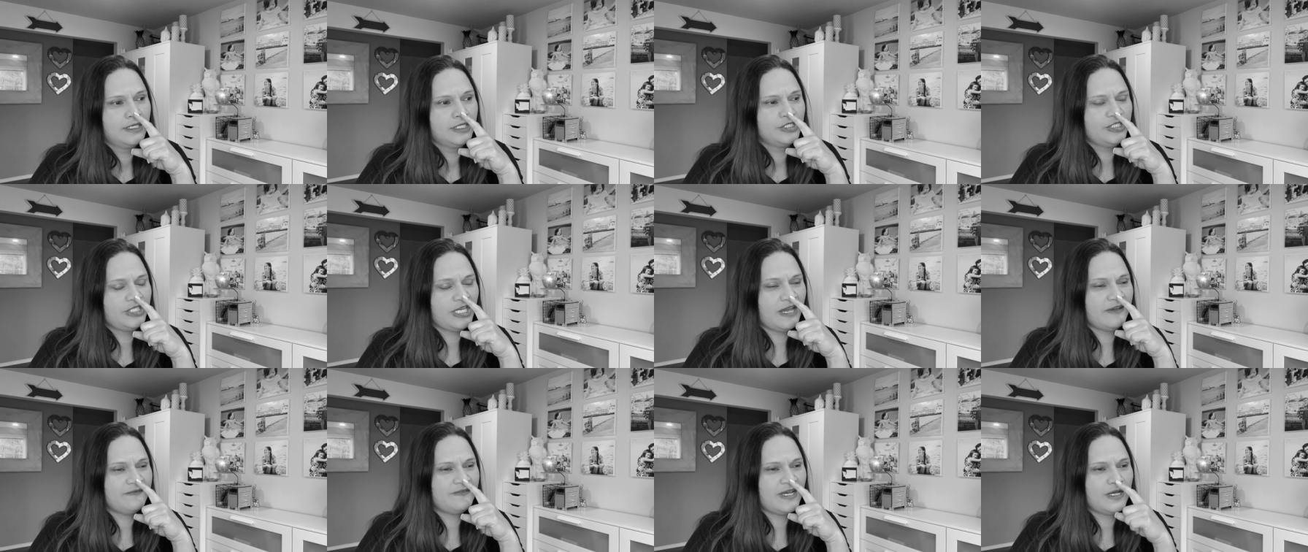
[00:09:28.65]

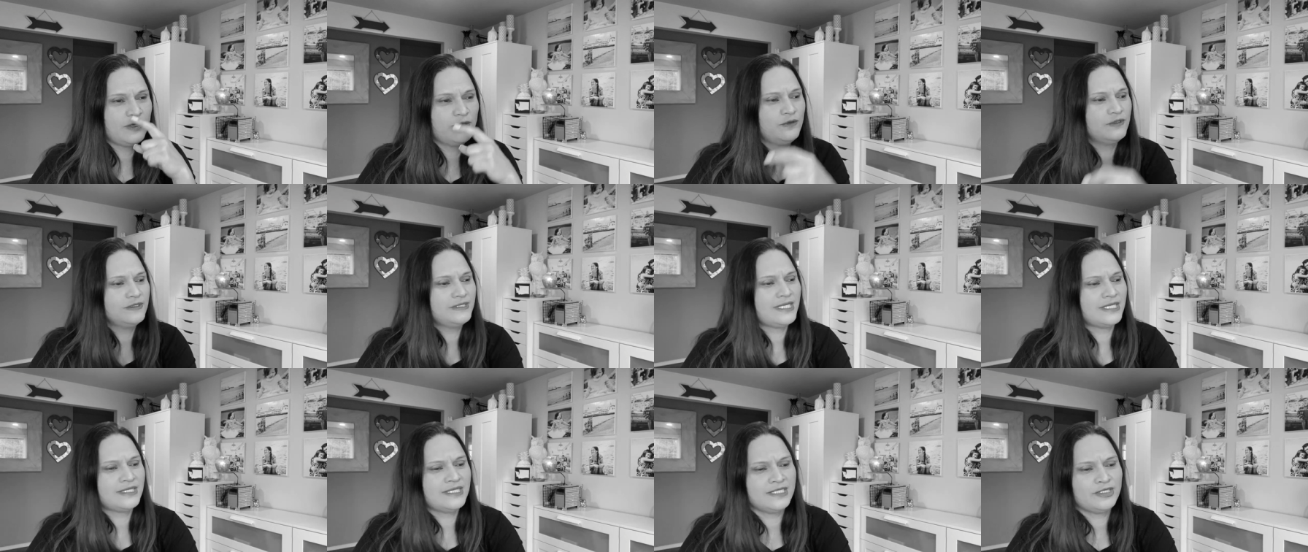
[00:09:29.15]
Java,
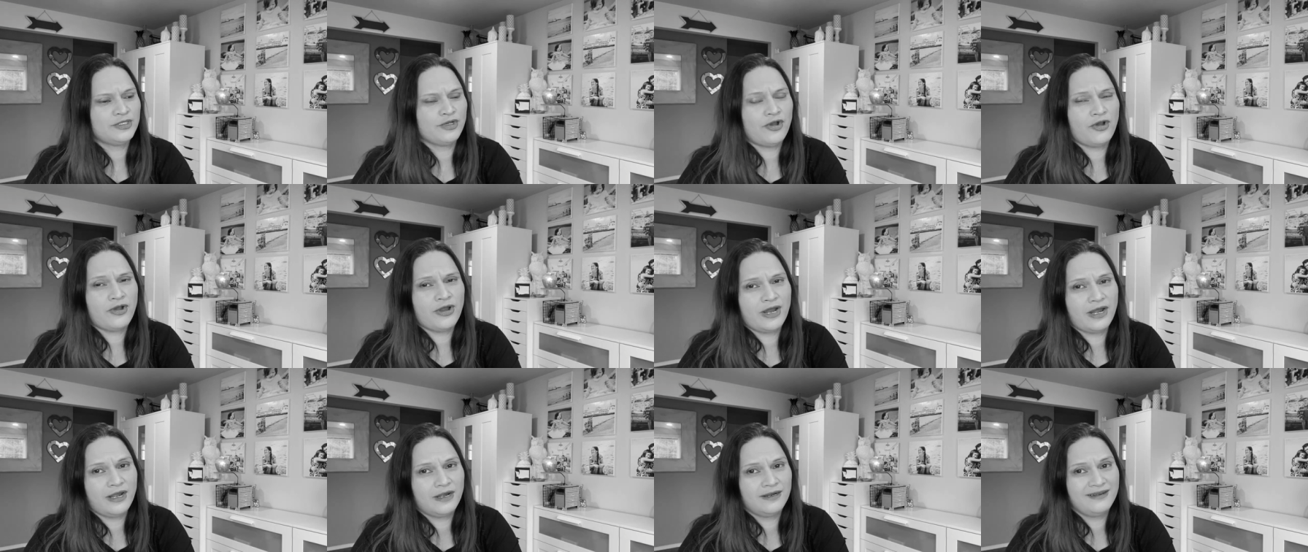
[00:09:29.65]
who's at the
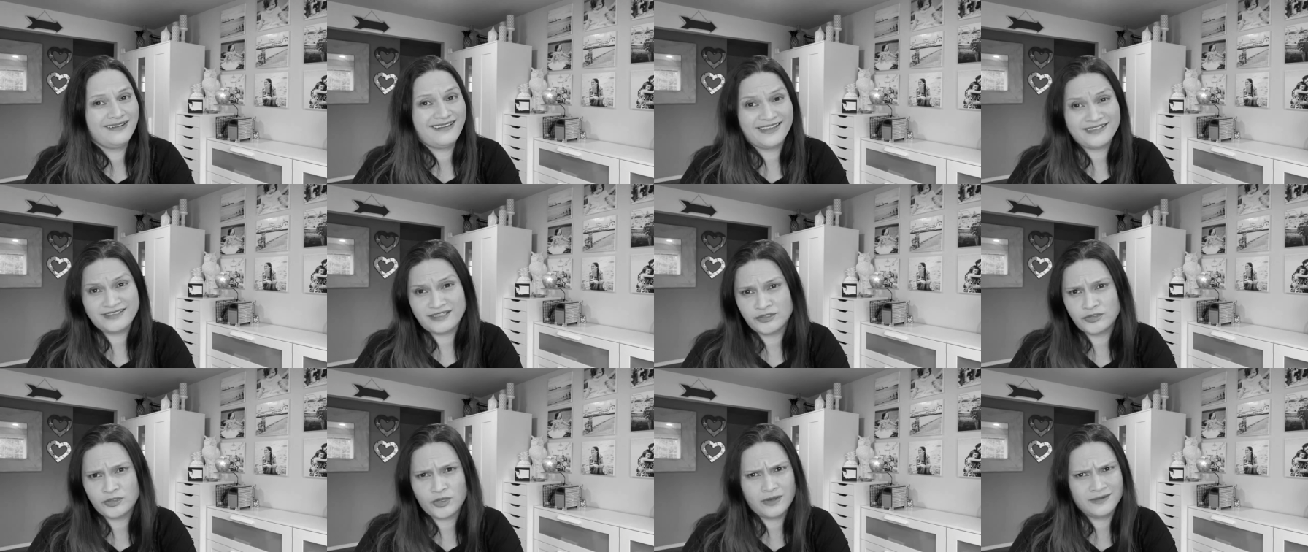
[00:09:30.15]
door?
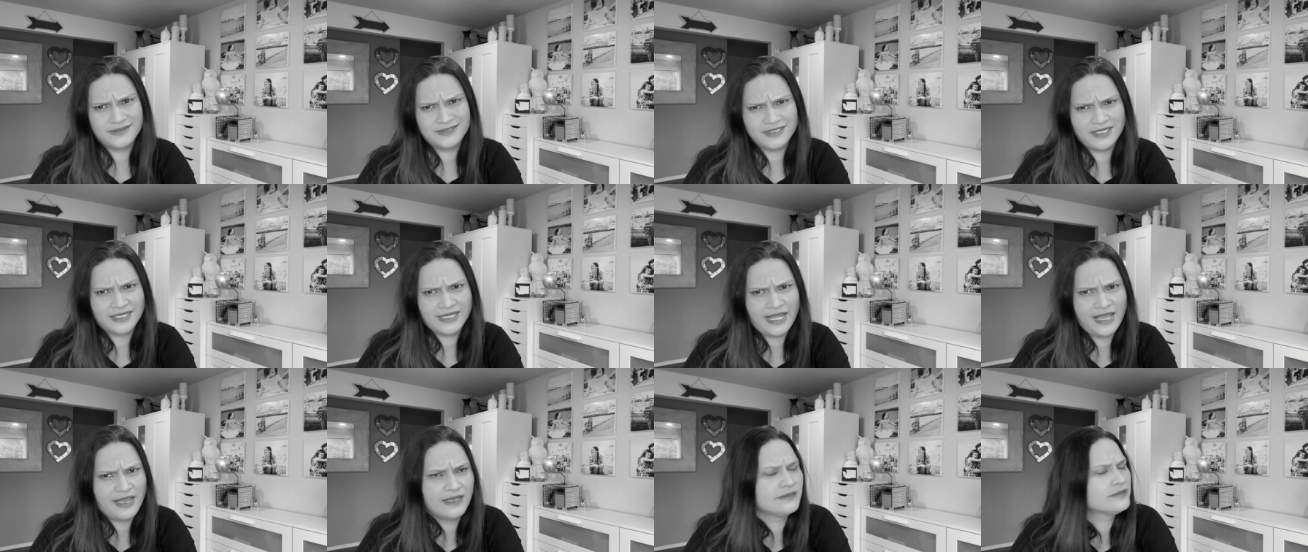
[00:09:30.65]
Like the dog's
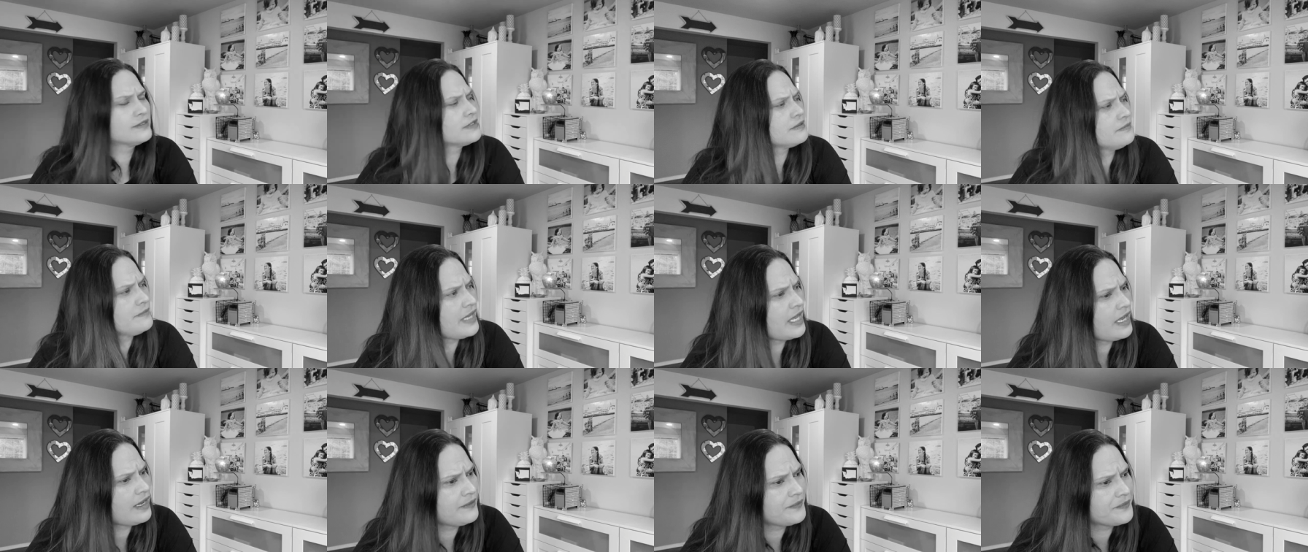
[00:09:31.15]
gonna answer
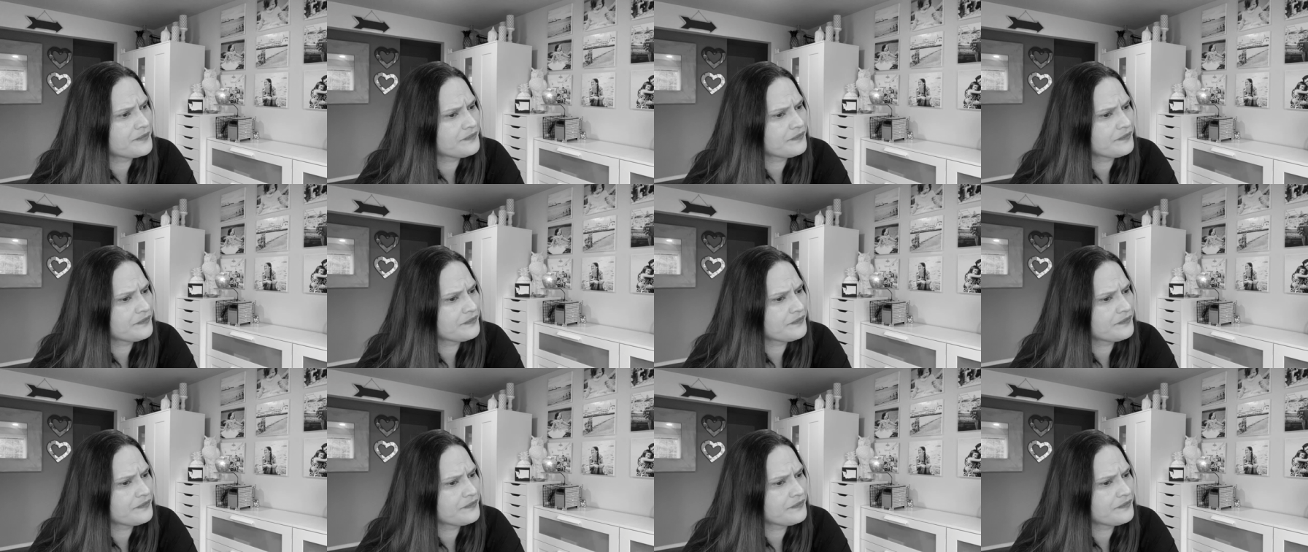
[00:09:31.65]
me.